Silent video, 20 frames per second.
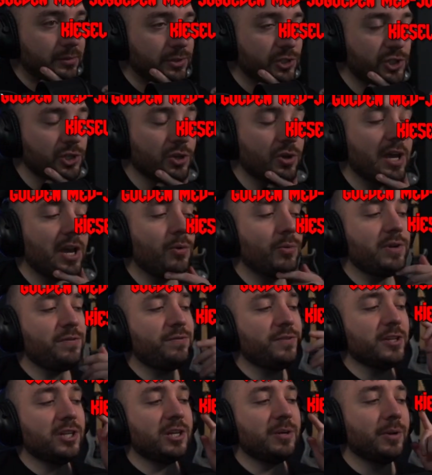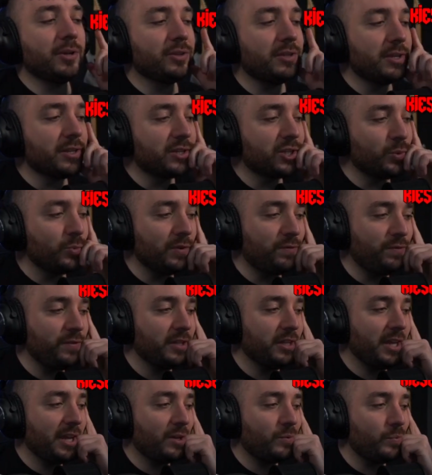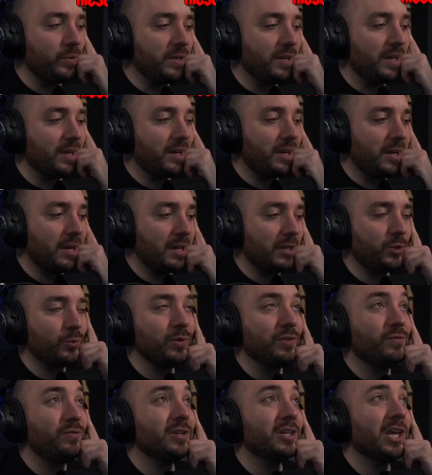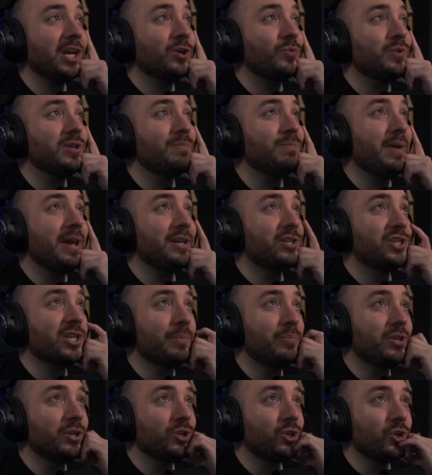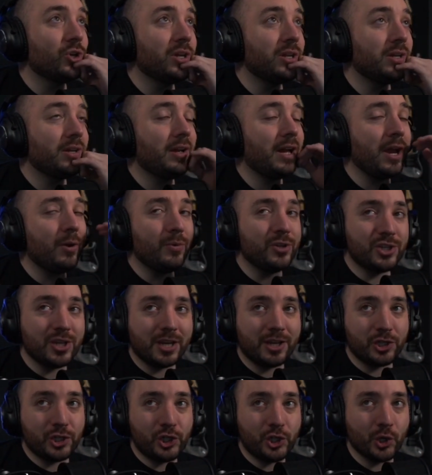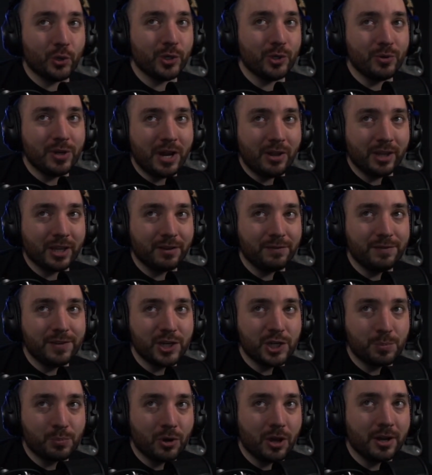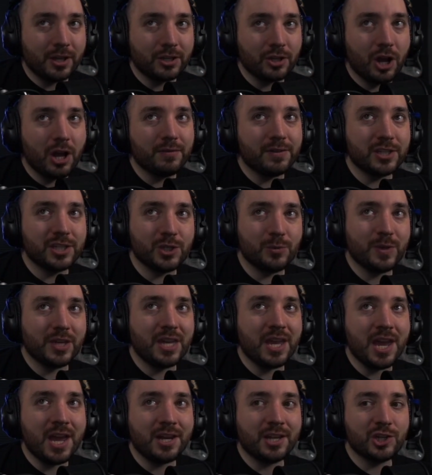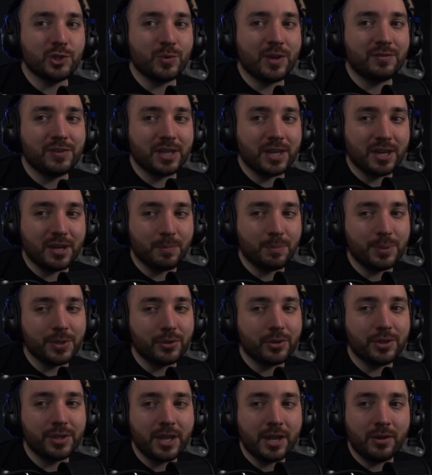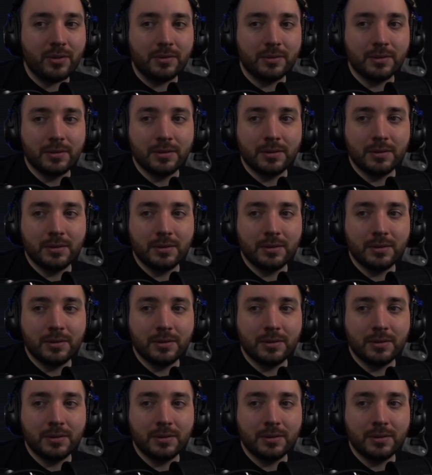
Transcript: So how are we feeling about this? Do we feel like we uh, do we feel like we made something good? I wish I could show you now like a finished product. Obviously we can't because we have to get it built now.